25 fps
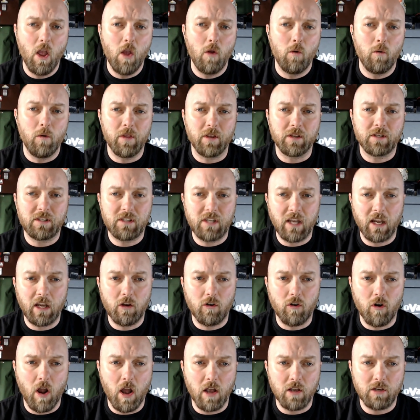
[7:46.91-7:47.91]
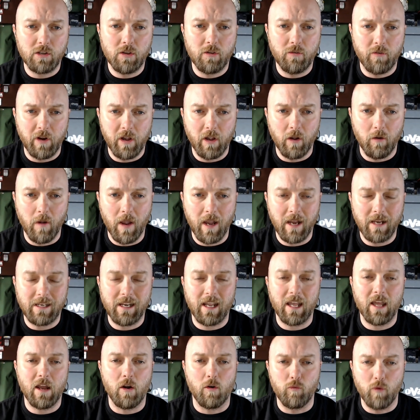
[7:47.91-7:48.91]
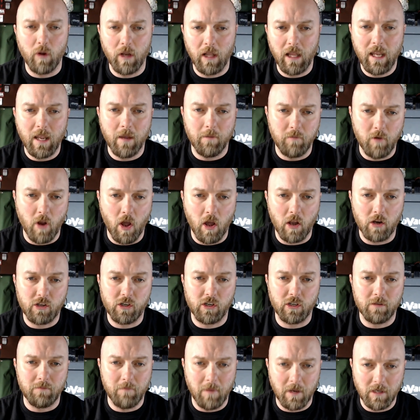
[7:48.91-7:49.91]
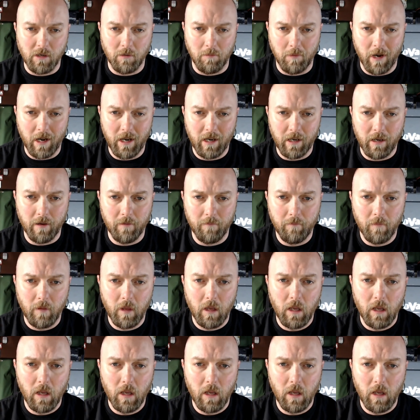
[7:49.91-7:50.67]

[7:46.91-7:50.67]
with a SIG Cross 308 and a really obnoxious muzzle brake.